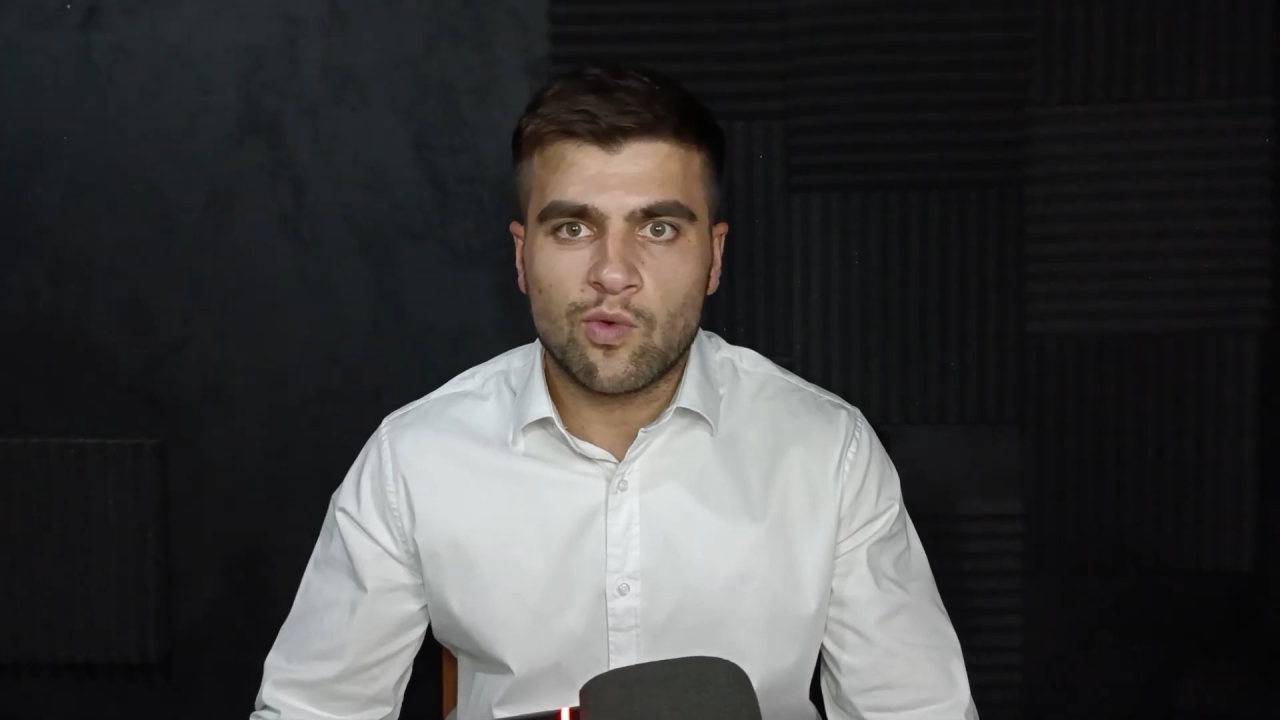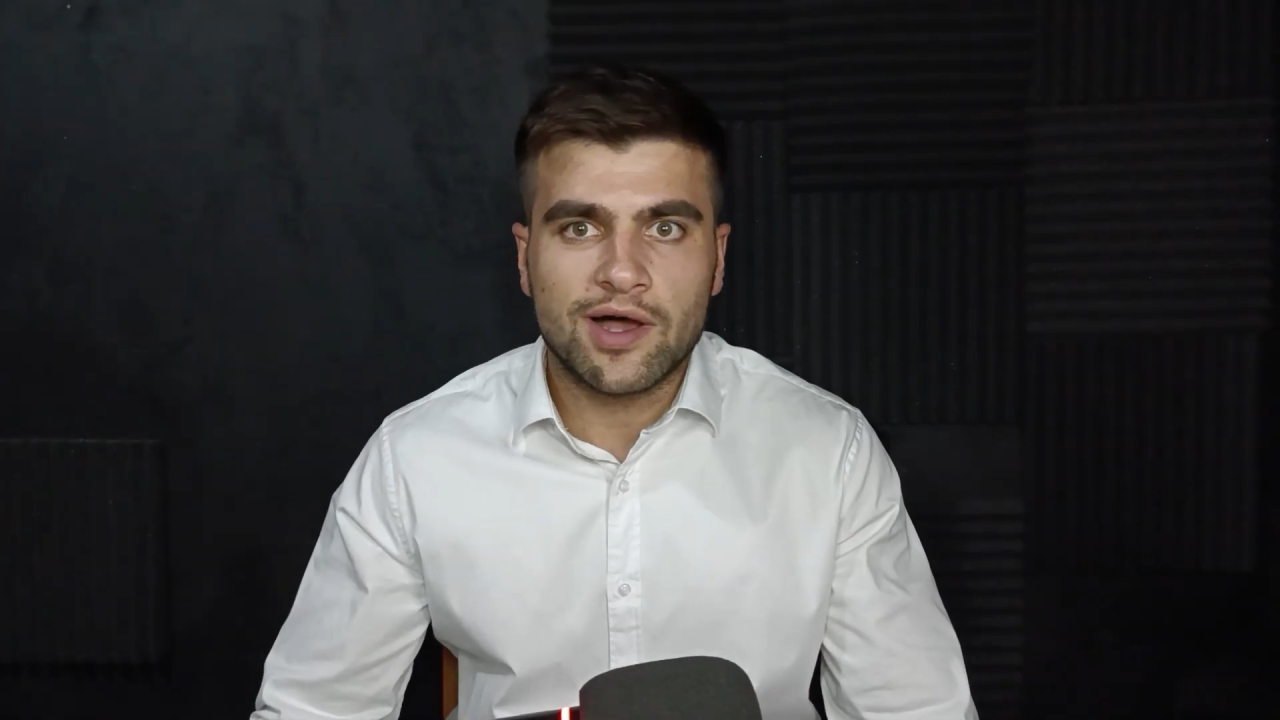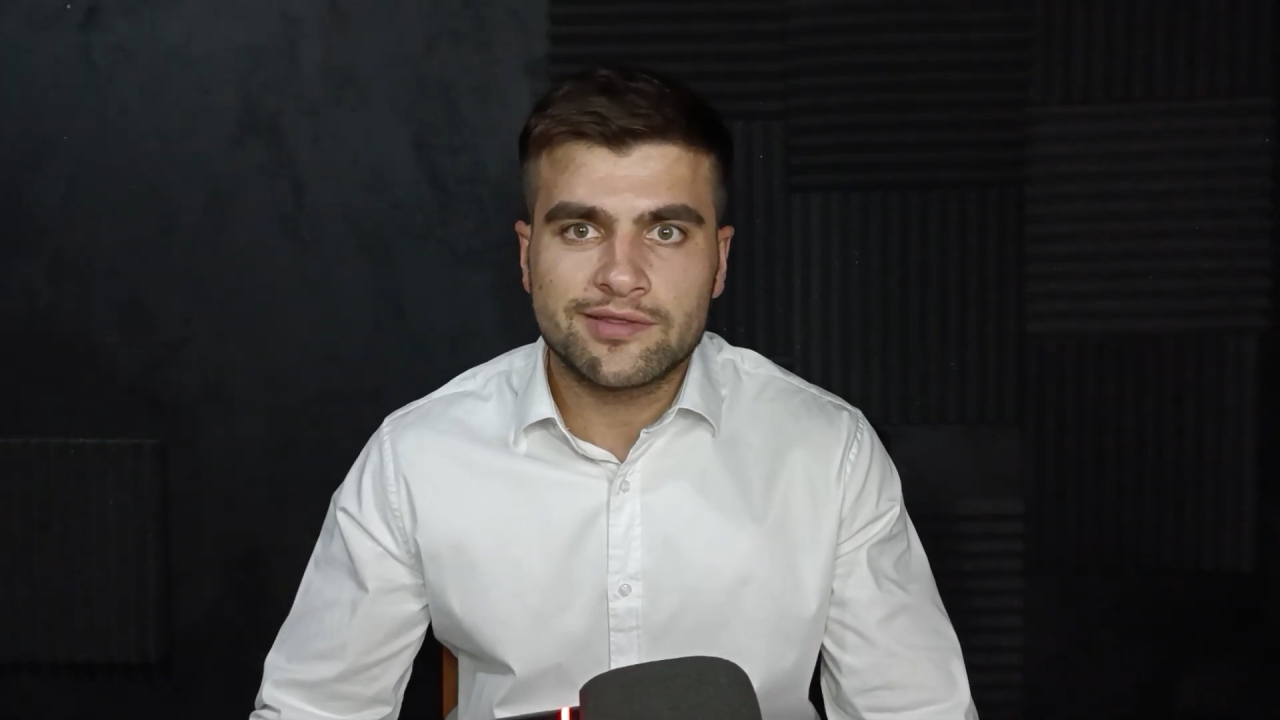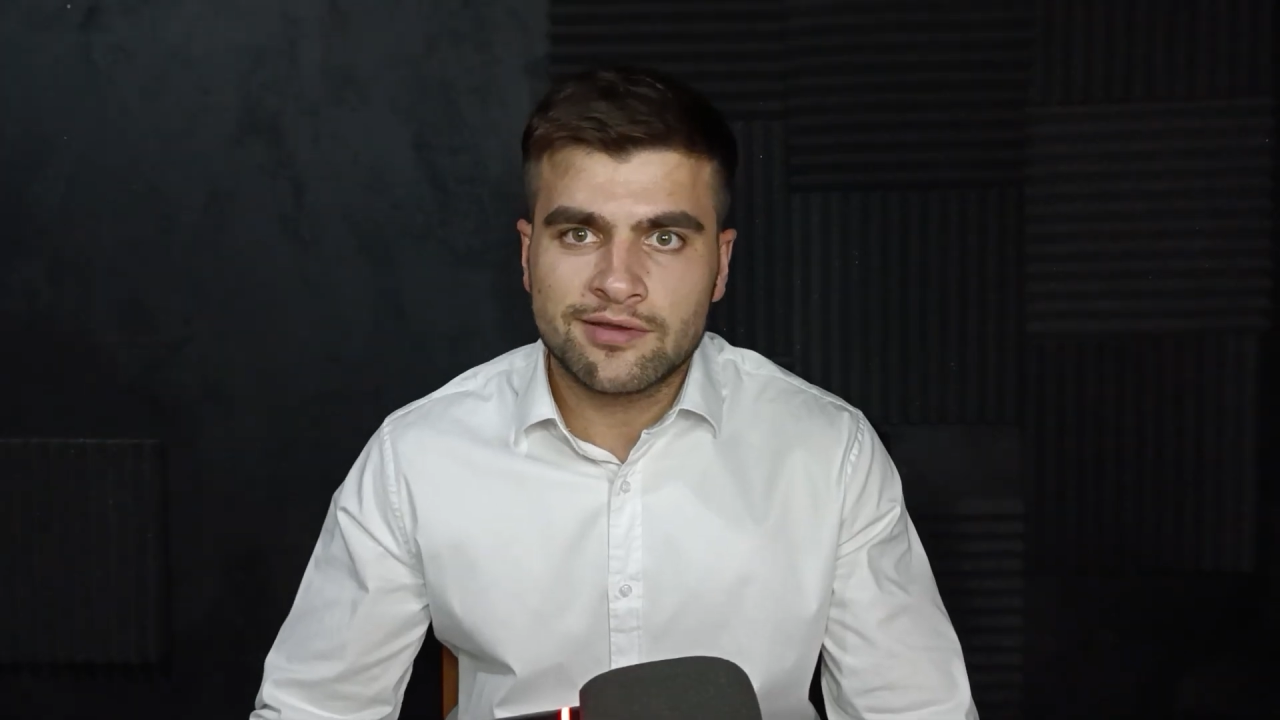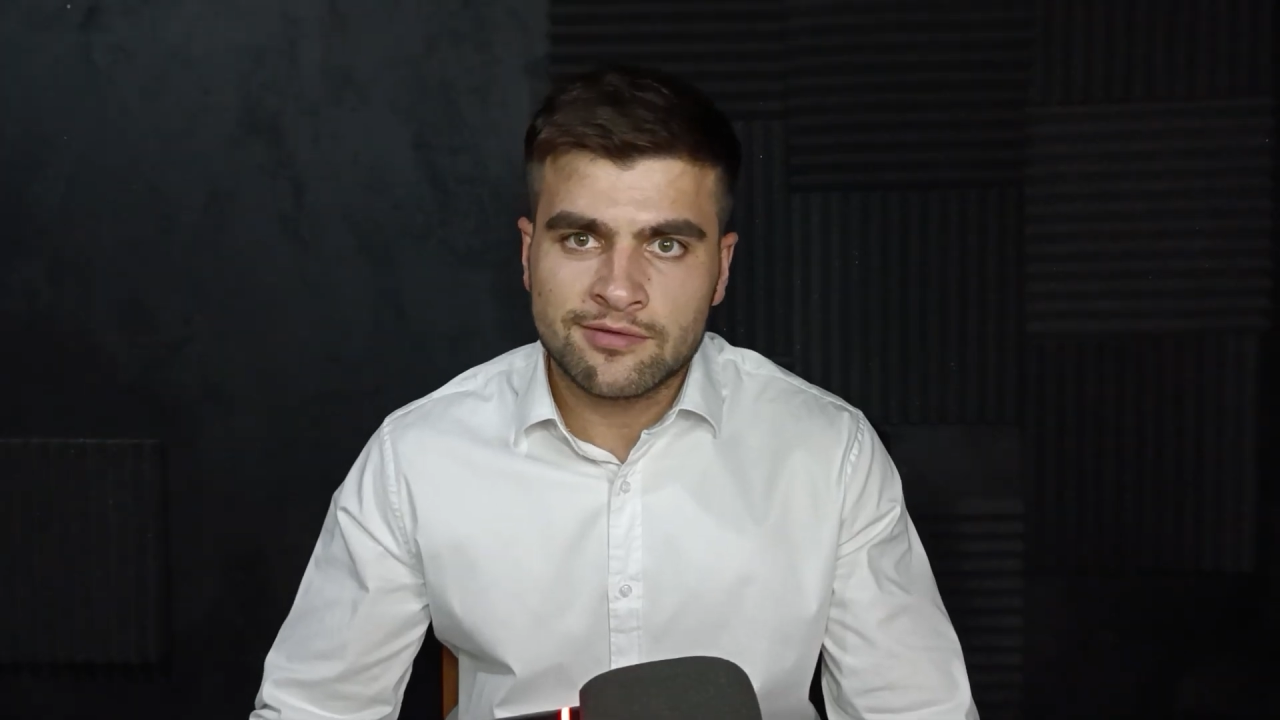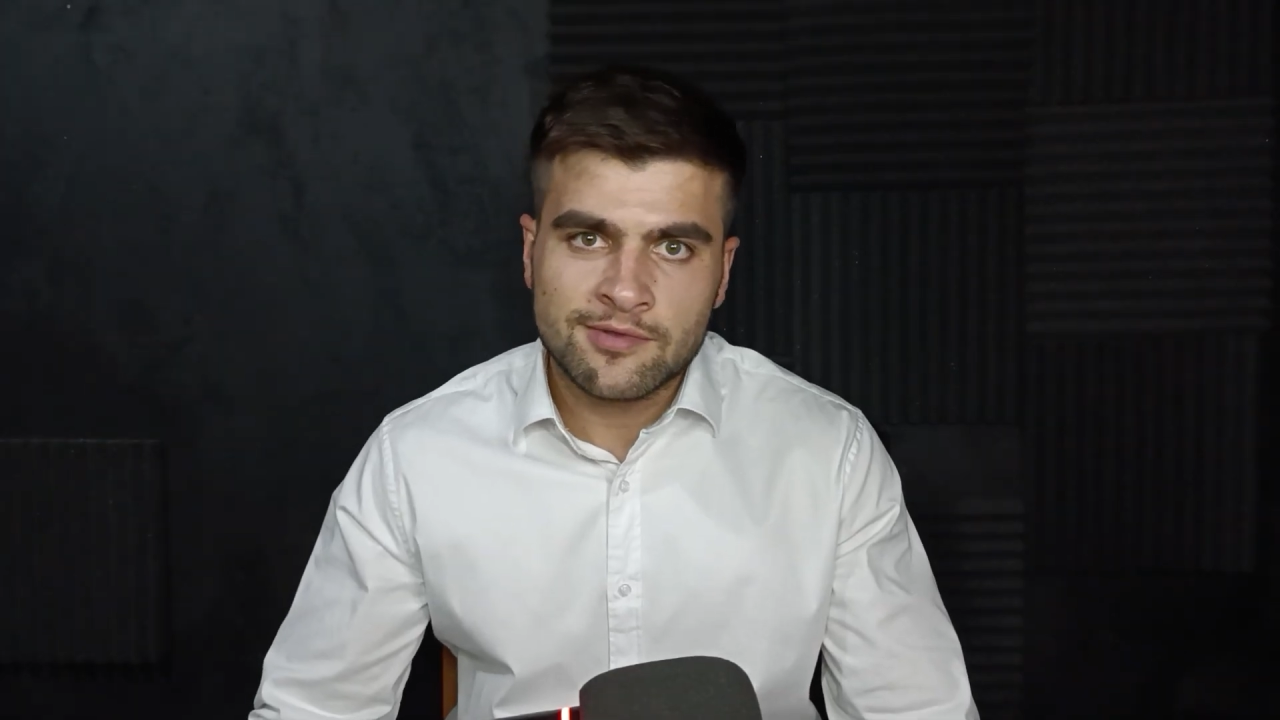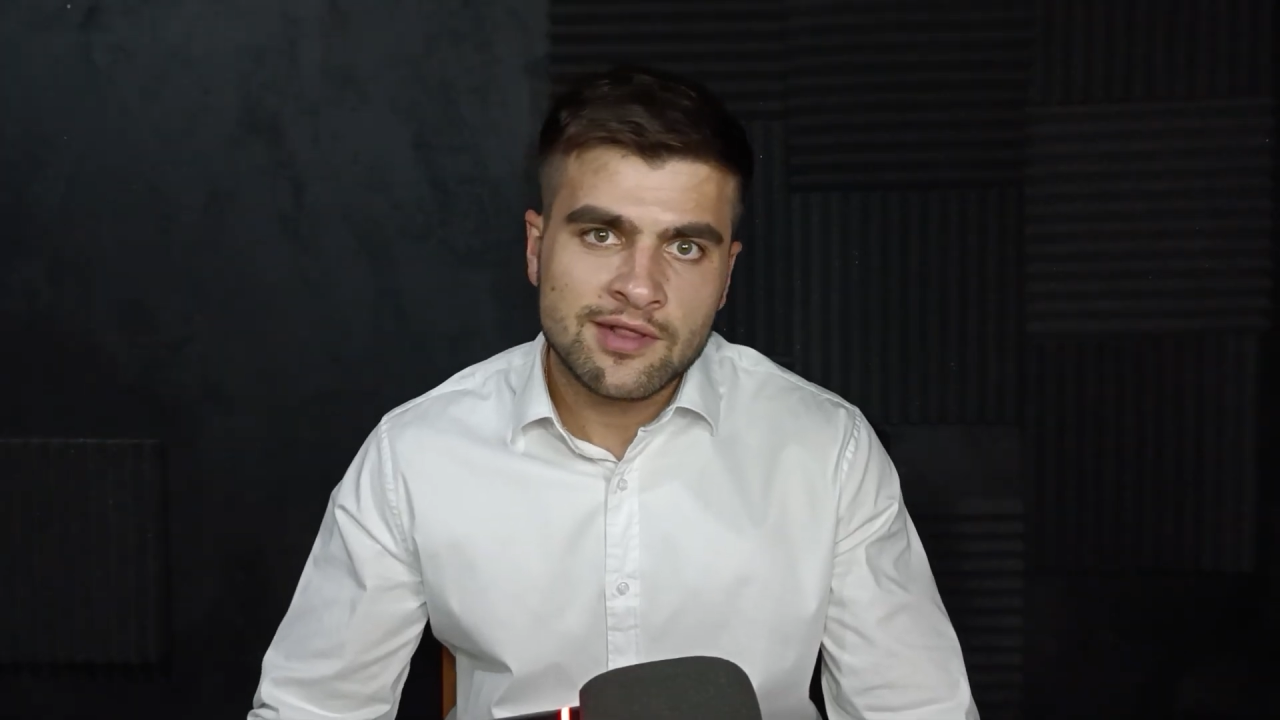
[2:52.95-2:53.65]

one.